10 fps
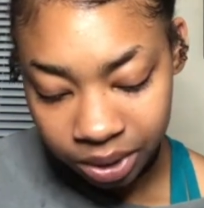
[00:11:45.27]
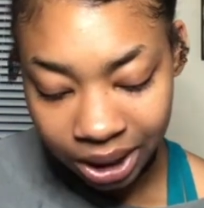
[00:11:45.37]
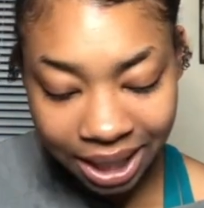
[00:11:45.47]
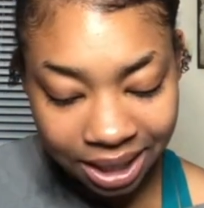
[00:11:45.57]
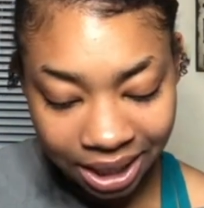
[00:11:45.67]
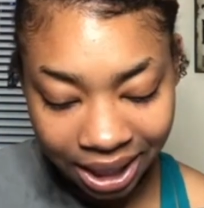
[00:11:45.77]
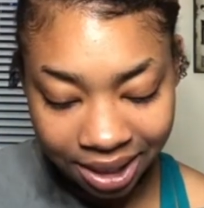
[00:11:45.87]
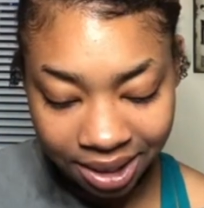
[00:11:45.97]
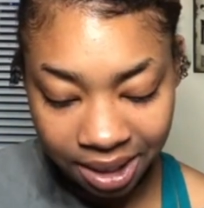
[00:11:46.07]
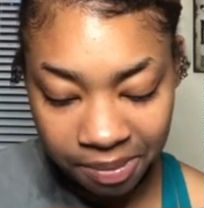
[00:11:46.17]
in
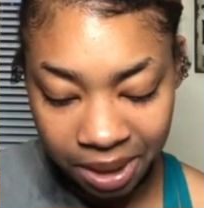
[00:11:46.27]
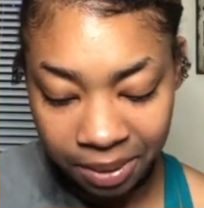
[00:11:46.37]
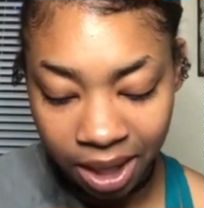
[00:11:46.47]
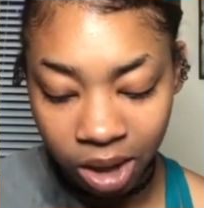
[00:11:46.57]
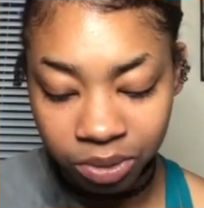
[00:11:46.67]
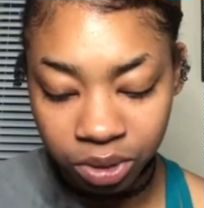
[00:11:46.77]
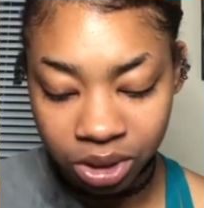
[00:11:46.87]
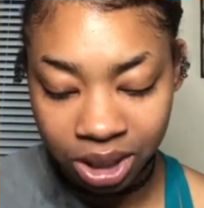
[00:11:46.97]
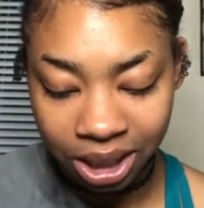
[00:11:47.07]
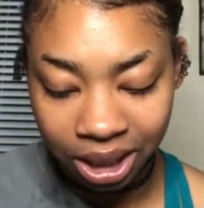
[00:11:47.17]
dance, it may be helpful
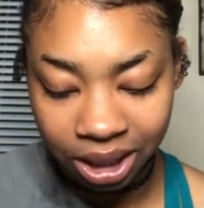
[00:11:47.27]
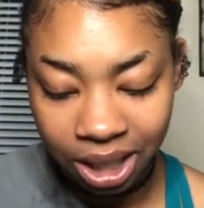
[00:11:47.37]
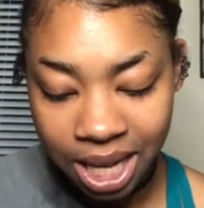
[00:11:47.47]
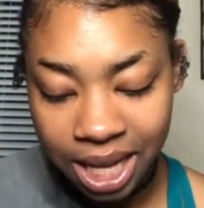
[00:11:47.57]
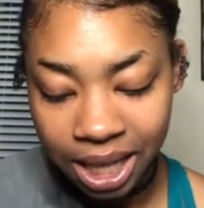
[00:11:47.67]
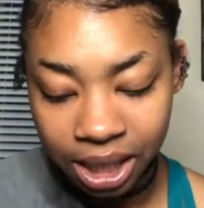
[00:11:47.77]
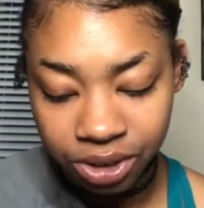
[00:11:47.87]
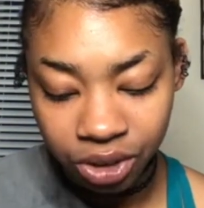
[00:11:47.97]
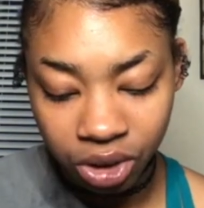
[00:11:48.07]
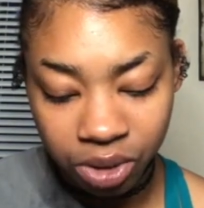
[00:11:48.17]
to think in
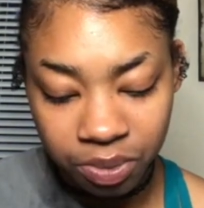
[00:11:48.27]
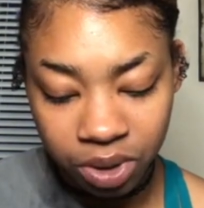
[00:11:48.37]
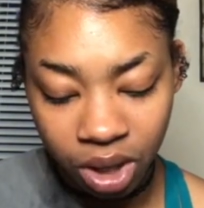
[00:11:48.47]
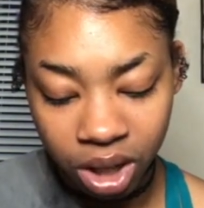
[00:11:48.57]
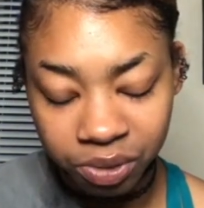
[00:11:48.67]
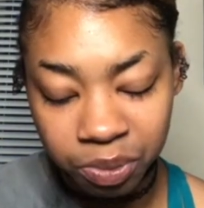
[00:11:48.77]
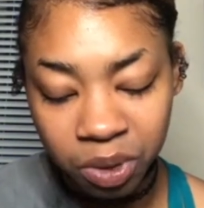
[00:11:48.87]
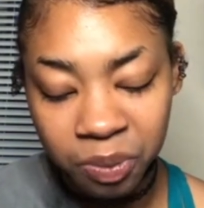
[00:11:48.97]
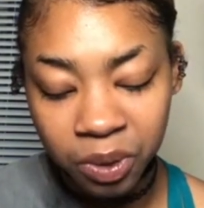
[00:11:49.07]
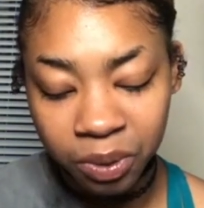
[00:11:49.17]
terms of
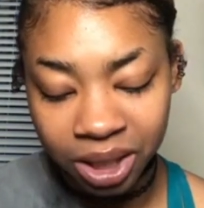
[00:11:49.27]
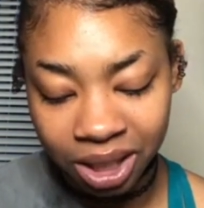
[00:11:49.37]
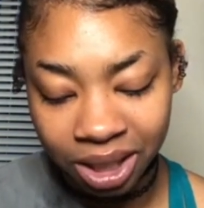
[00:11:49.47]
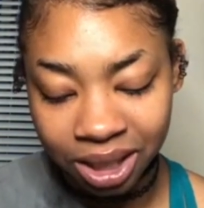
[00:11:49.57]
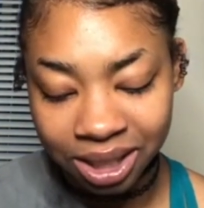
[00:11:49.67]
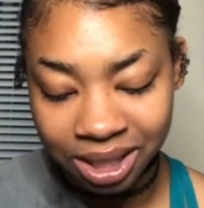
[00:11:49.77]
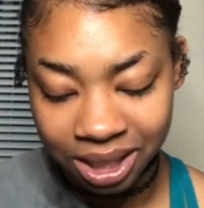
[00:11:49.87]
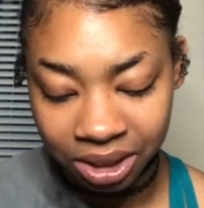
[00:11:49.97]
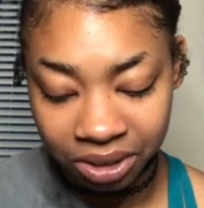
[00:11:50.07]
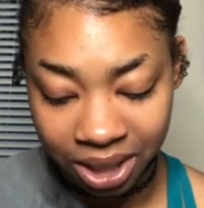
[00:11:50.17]
movement within the
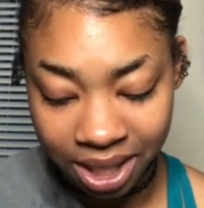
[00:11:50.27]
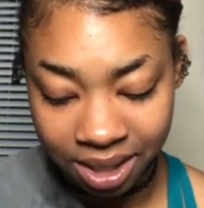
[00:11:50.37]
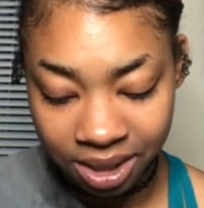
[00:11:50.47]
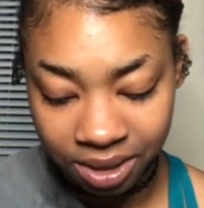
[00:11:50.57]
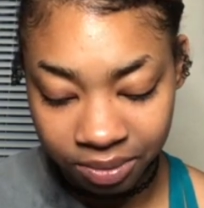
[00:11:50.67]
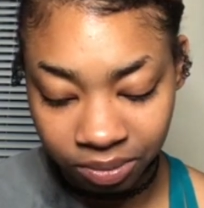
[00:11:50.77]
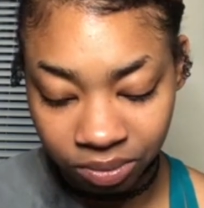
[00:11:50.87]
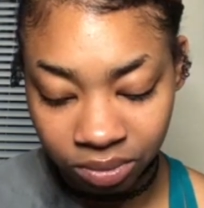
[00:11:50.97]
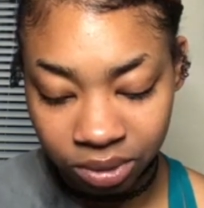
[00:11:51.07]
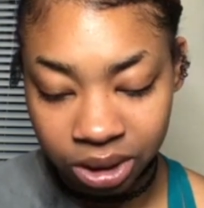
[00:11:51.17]
stillness.
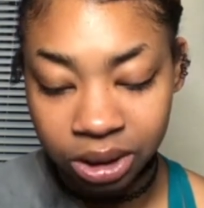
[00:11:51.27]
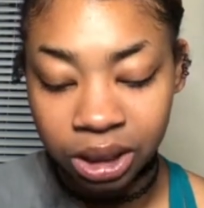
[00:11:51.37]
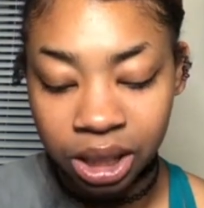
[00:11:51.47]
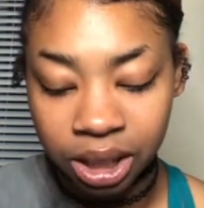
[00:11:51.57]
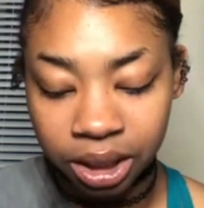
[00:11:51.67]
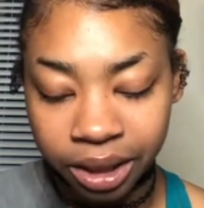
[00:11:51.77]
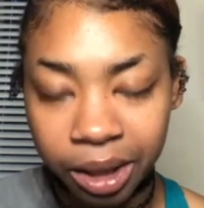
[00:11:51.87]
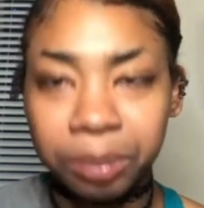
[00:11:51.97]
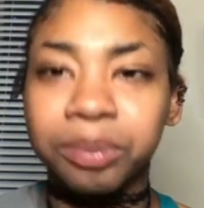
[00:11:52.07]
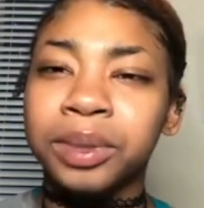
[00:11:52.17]

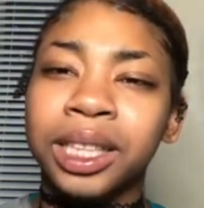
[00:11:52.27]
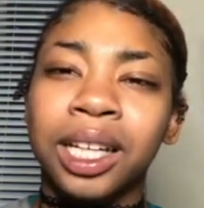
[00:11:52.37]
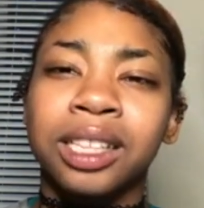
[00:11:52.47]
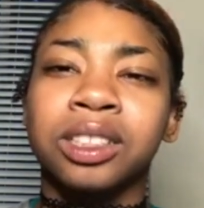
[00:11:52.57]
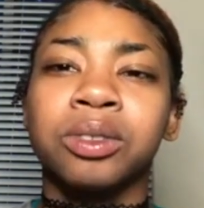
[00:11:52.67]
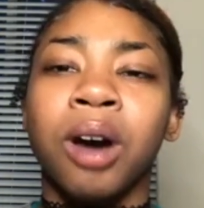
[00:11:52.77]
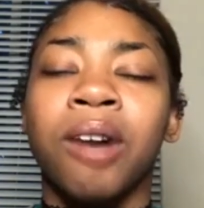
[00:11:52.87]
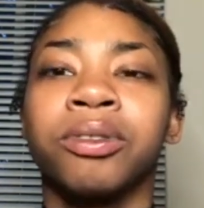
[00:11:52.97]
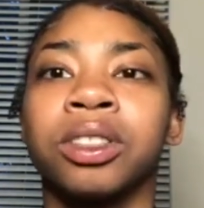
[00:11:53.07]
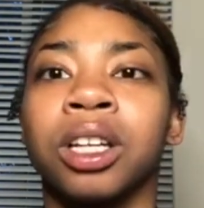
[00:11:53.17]
Yeah, because
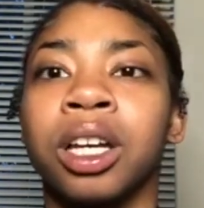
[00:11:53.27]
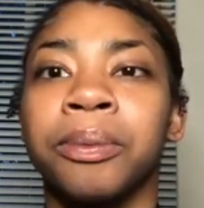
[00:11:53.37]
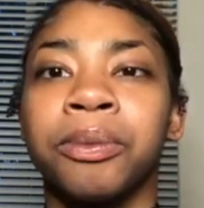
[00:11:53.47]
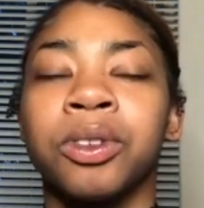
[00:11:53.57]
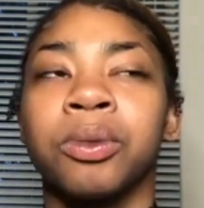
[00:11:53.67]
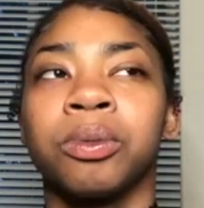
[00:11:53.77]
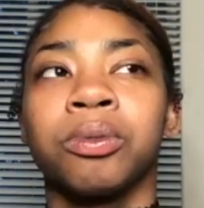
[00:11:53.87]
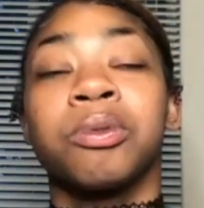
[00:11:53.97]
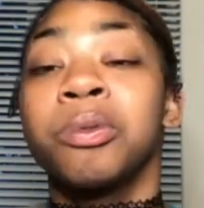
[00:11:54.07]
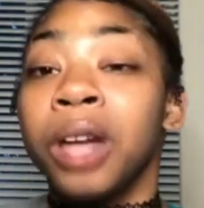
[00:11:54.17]
oftentimes,
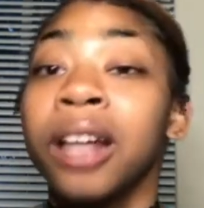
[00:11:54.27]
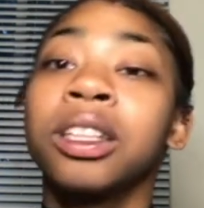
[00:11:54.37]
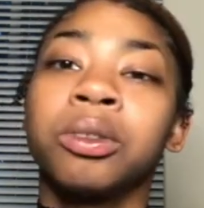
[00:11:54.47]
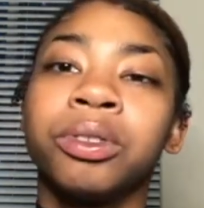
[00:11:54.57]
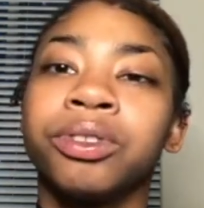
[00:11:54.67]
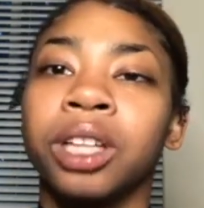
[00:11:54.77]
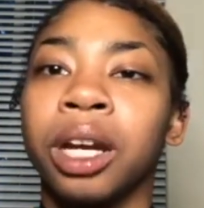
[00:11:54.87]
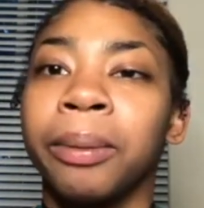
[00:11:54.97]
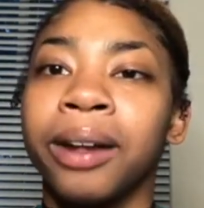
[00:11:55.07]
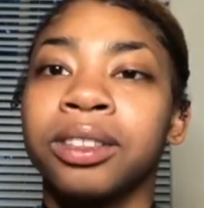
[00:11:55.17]
I think we forget
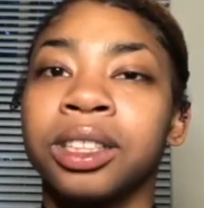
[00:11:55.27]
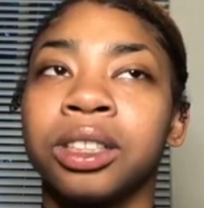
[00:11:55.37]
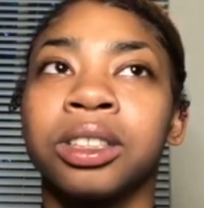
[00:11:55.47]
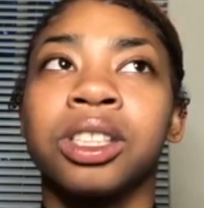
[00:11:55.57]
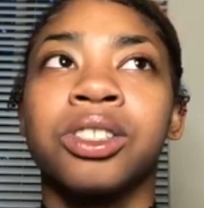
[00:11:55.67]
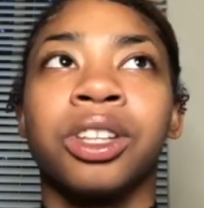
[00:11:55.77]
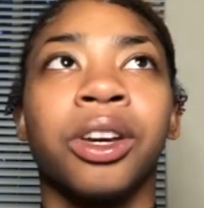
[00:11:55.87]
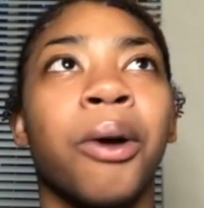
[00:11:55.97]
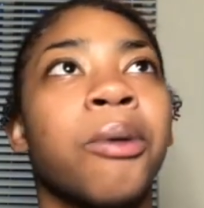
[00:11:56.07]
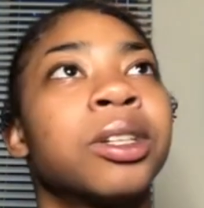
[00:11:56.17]
about stillness
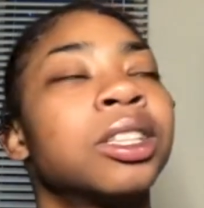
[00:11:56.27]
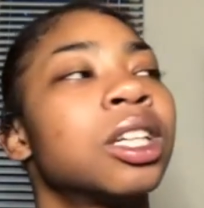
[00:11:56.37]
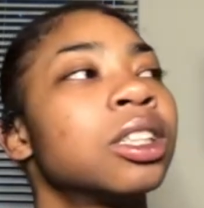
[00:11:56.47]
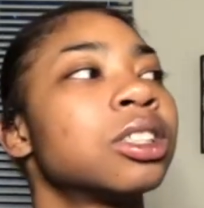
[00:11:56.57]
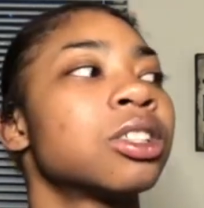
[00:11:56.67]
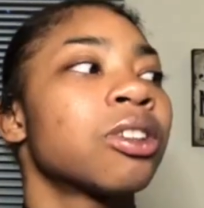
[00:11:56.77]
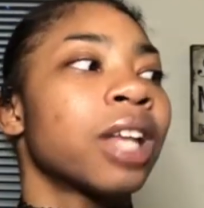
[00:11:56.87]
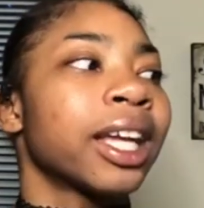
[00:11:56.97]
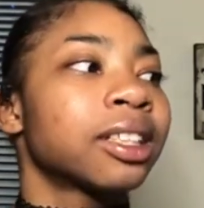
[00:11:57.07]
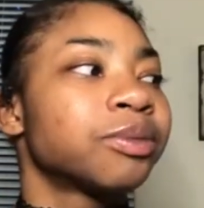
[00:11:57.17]
too. So
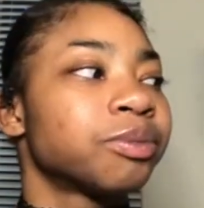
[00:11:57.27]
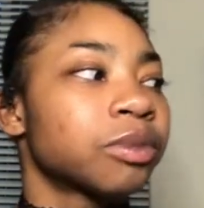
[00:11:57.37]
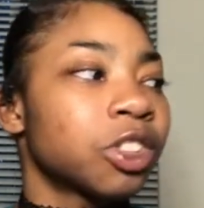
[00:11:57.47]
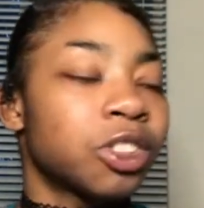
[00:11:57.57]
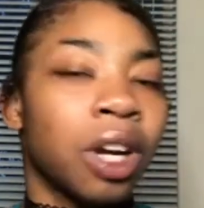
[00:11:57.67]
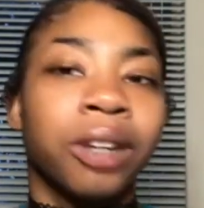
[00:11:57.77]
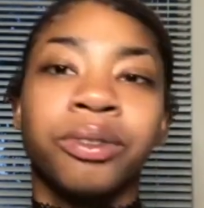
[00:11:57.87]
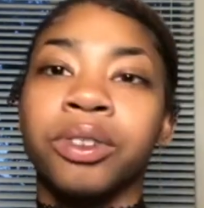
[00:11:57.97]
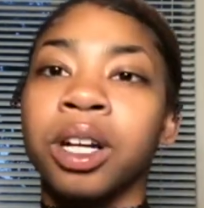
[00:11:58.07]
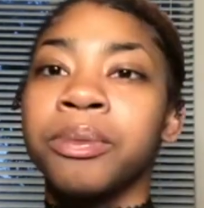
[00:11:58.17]
like, start
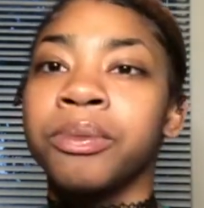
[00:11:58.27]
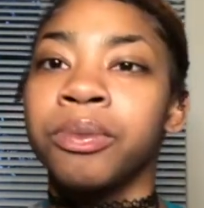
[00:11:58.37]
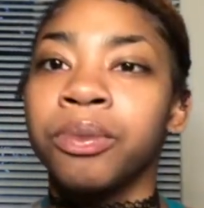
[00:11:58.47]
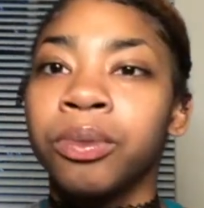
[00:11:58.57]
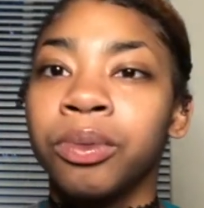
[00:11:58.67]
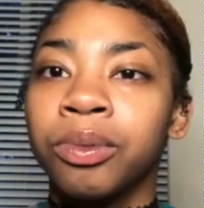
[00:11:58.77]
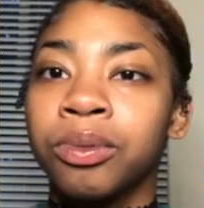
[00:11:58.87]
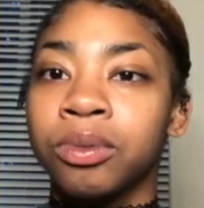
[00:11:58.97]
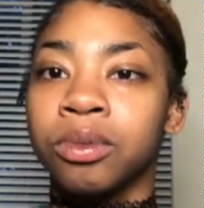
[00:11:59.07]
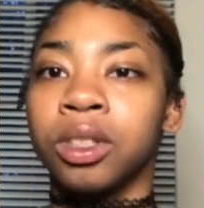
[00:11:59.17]
from,
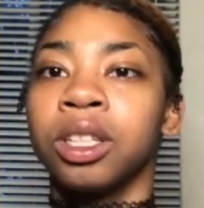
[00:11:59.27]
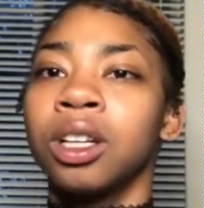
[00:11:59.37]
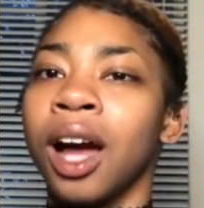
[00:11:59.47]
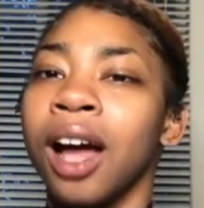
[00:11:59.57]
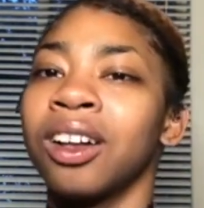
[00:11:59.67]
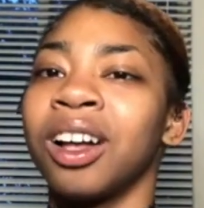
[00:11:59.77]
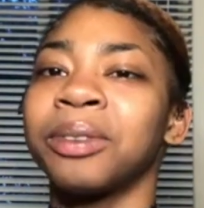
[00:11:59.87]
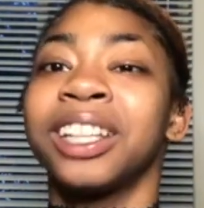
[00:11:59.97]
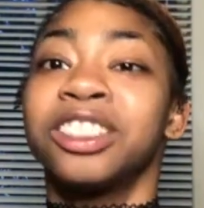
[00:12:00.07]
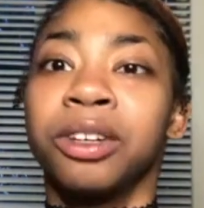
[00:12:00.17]
you know how I'm
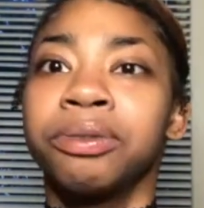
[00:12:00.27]
like, don't